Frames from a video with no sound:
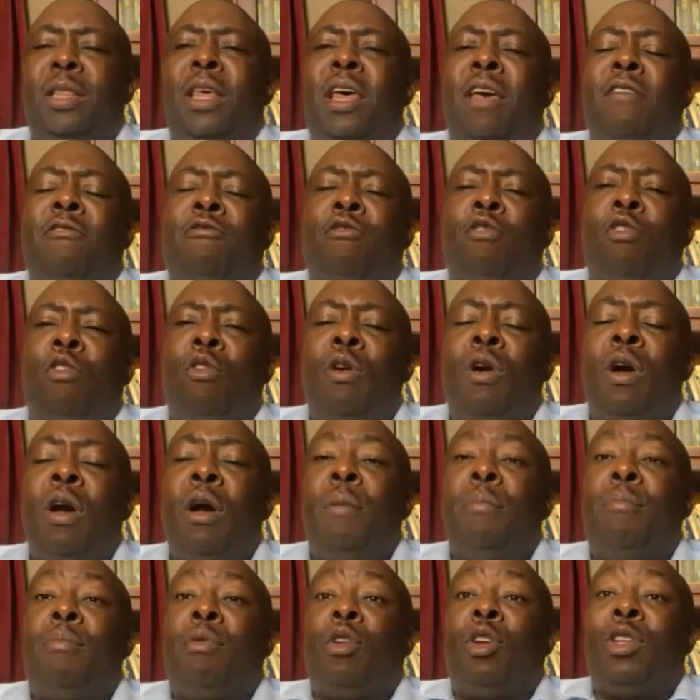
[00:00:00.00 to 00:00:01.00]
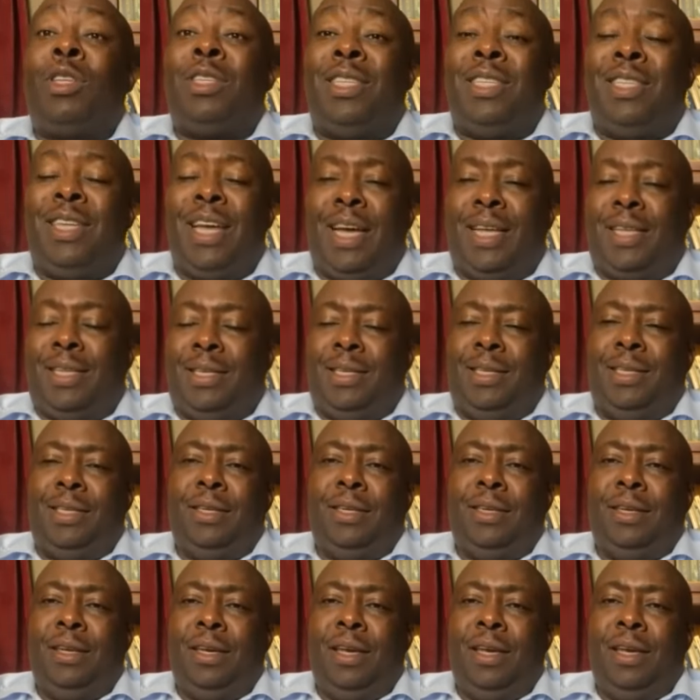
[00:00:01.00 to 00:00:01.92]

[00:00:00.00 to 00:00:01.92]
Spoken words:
therefore protect